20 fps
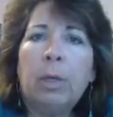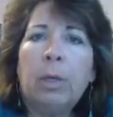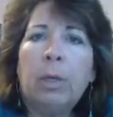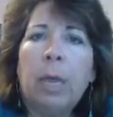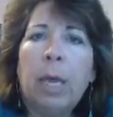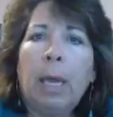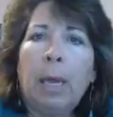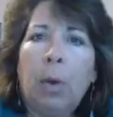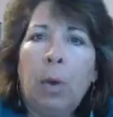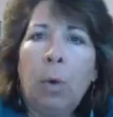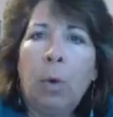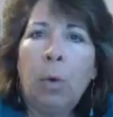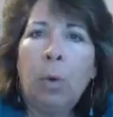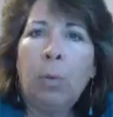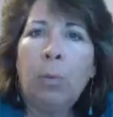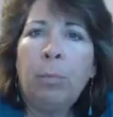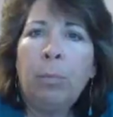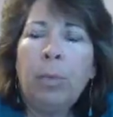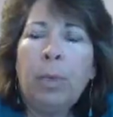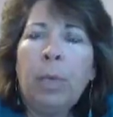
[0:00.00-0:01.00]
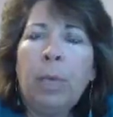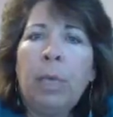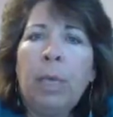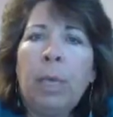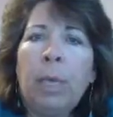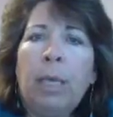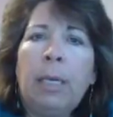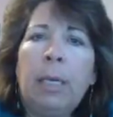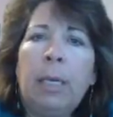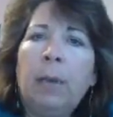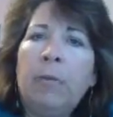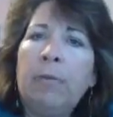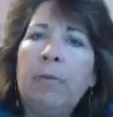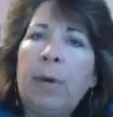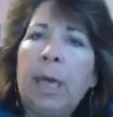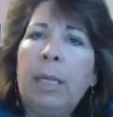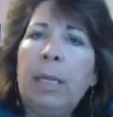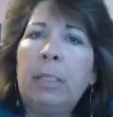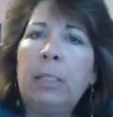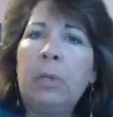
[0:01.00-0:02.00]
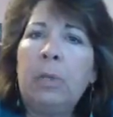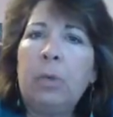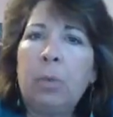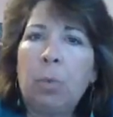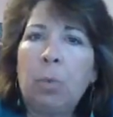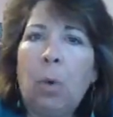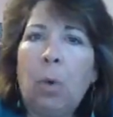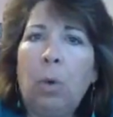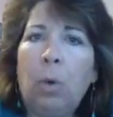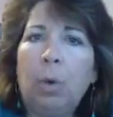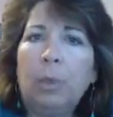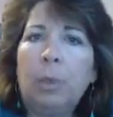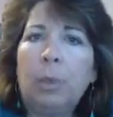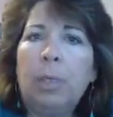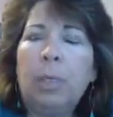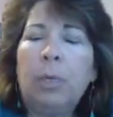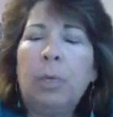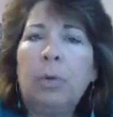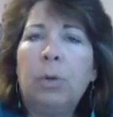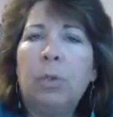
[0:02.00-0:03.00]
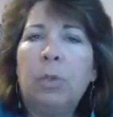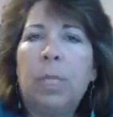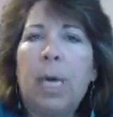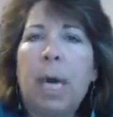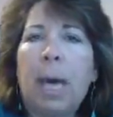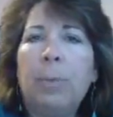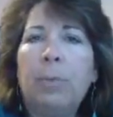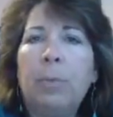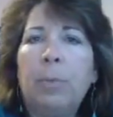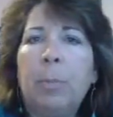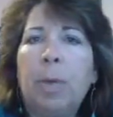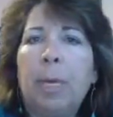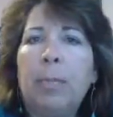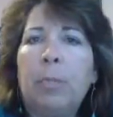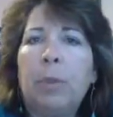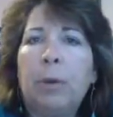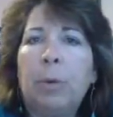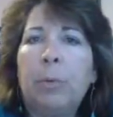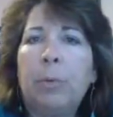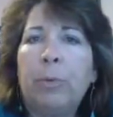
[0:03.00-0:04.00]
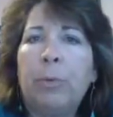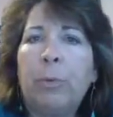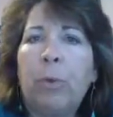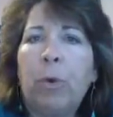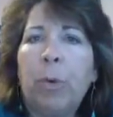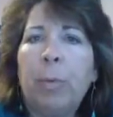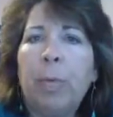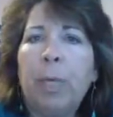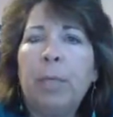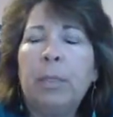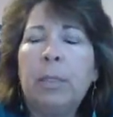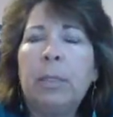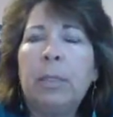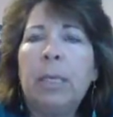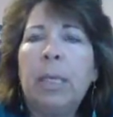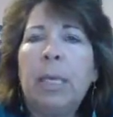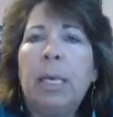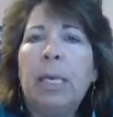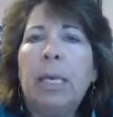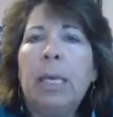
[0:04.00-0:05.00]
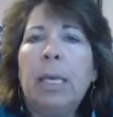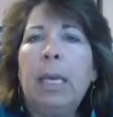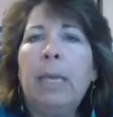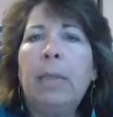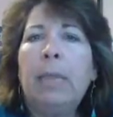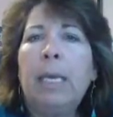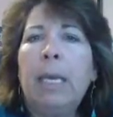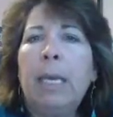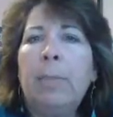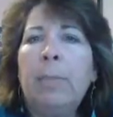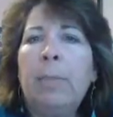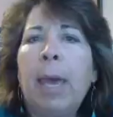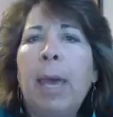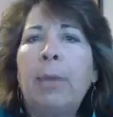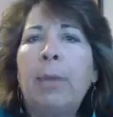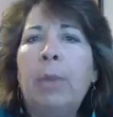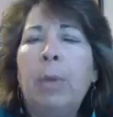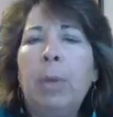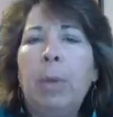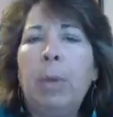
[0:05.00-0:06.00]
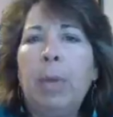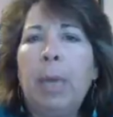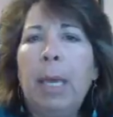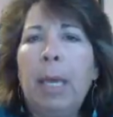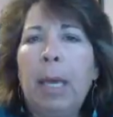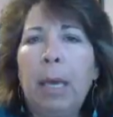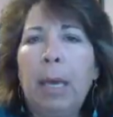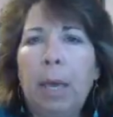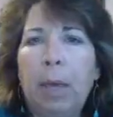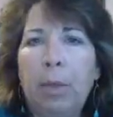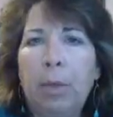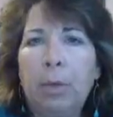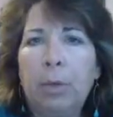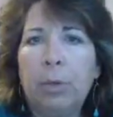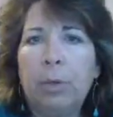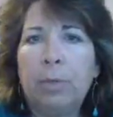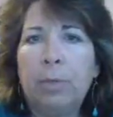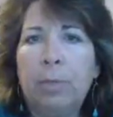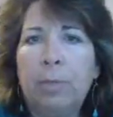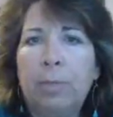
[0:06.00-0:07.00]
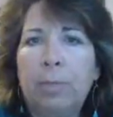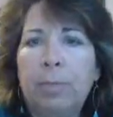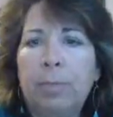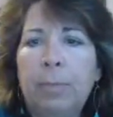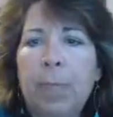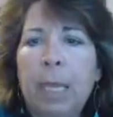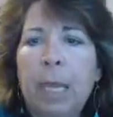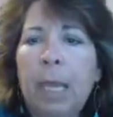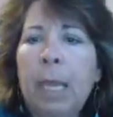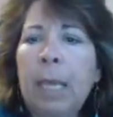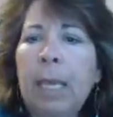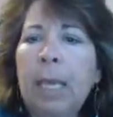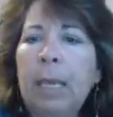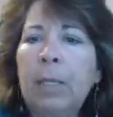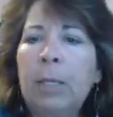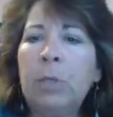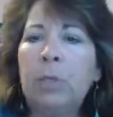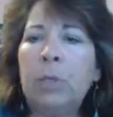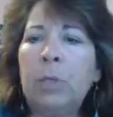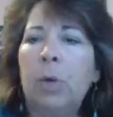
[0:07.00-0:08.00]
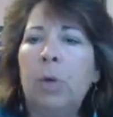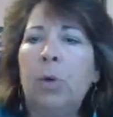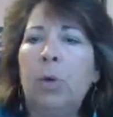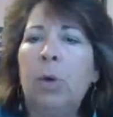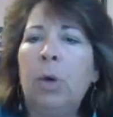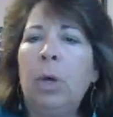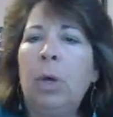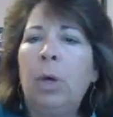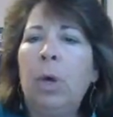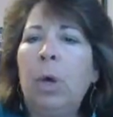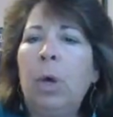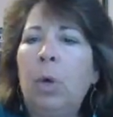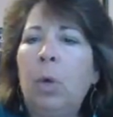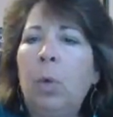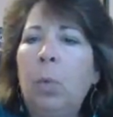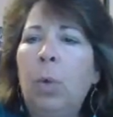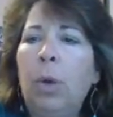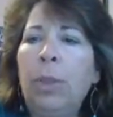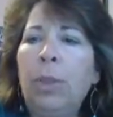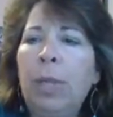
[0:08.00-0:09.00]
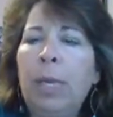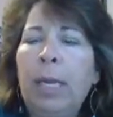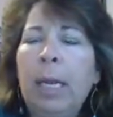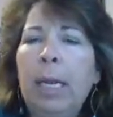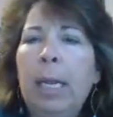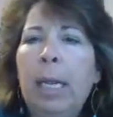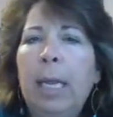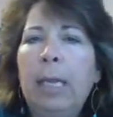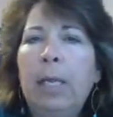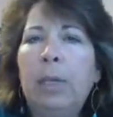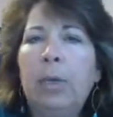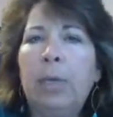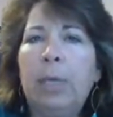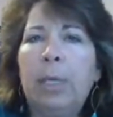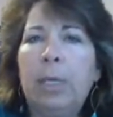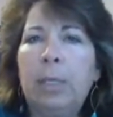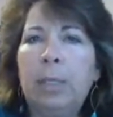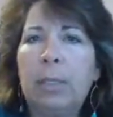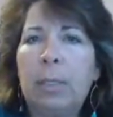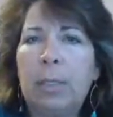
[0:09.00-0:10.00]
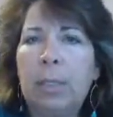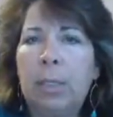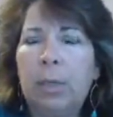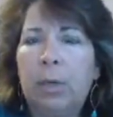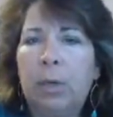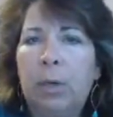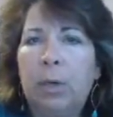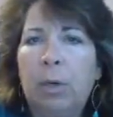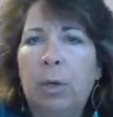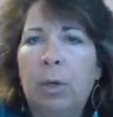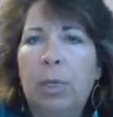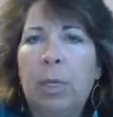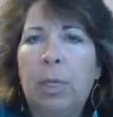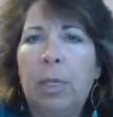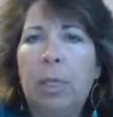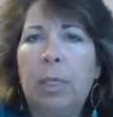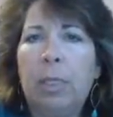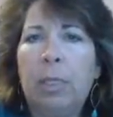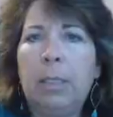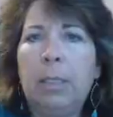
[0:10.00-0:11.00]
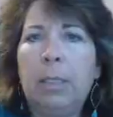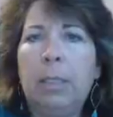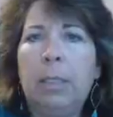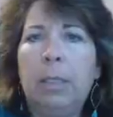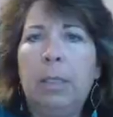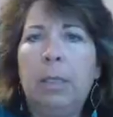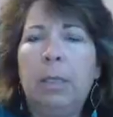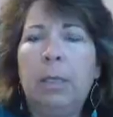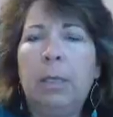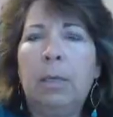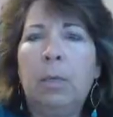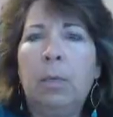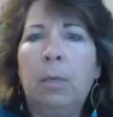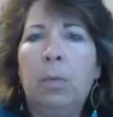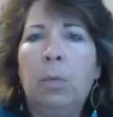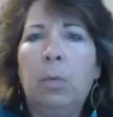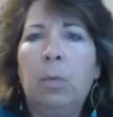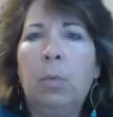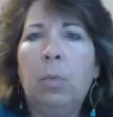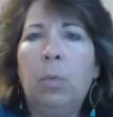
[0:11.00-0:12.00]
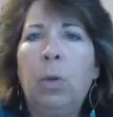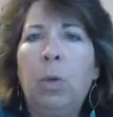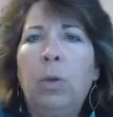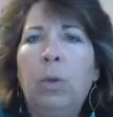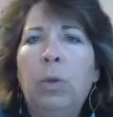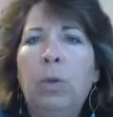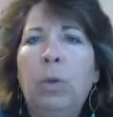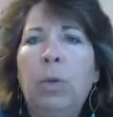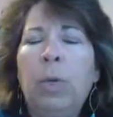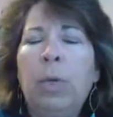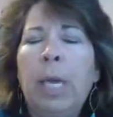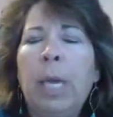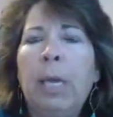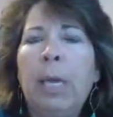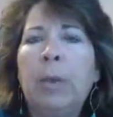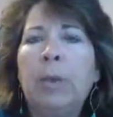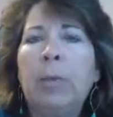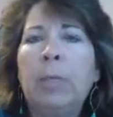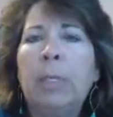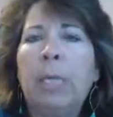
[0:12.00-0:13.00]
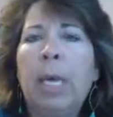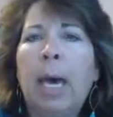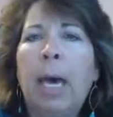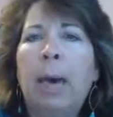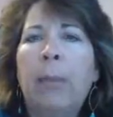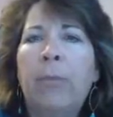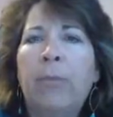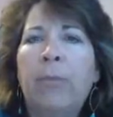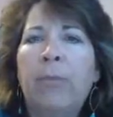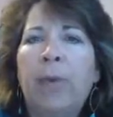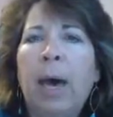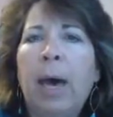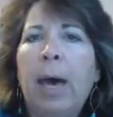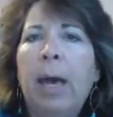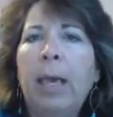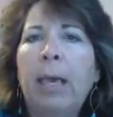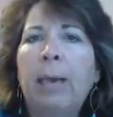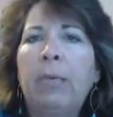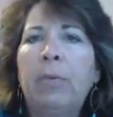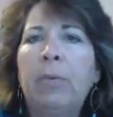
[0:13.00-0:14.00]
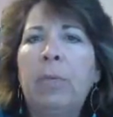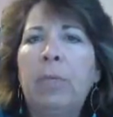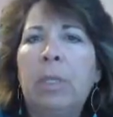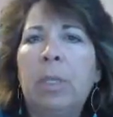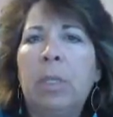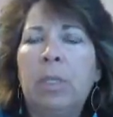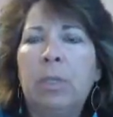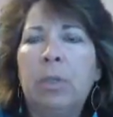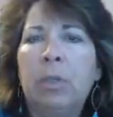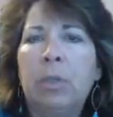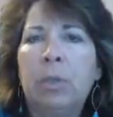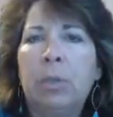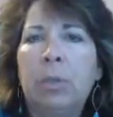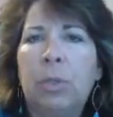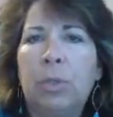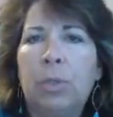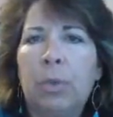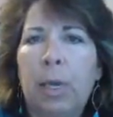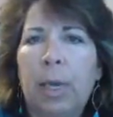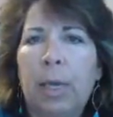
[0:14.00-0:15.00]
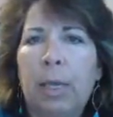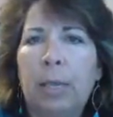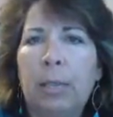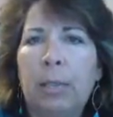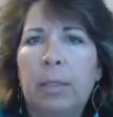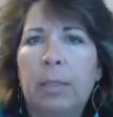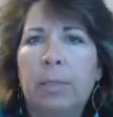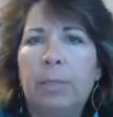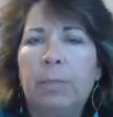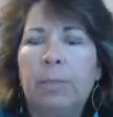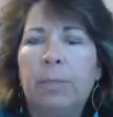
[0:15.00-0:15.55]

at home, and in our volunteer roles in order to optimize our performance and the impact that we make on others. So one thing I'd like you to consider is when you look at your top 5 signature strengths,